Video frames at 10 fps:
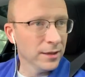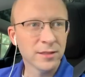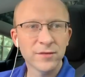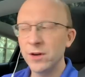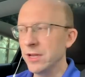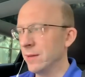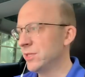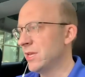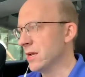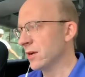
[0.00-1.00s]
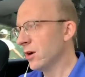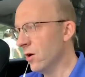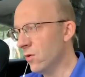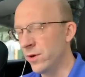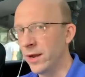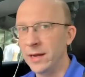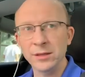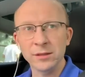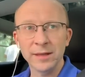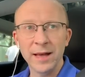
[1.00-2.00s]
And it's funny, I'm seeing a cone
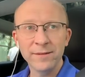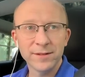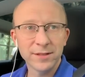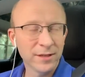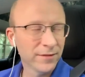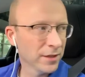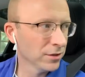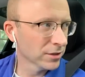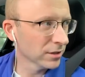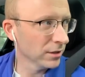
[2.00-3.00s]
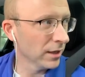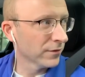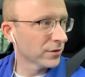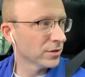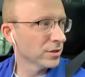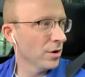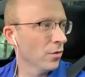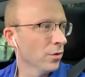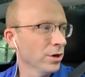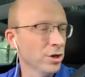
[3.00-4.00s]
on the left, and if I look to the left, there's
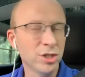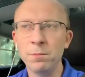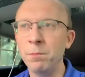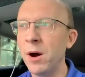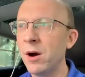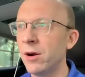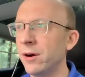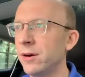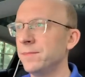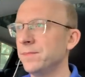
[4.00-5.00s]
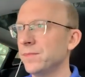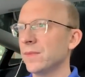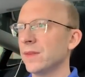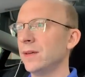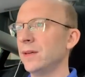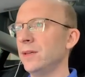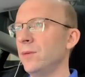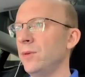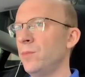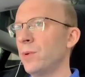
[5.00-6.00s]
an orange bar.
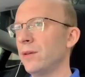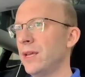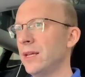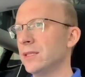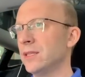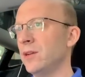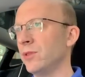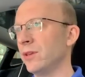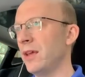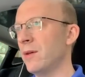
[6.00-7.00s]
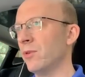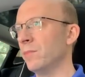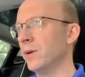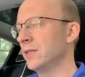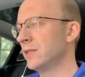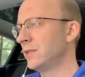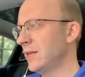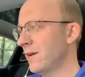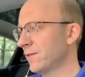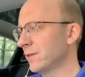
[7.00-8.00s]
You, you probably can't see it with the camera, but it's
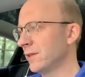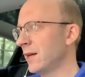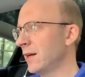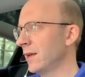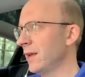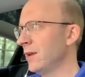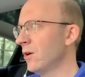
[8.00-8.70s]
definitely not a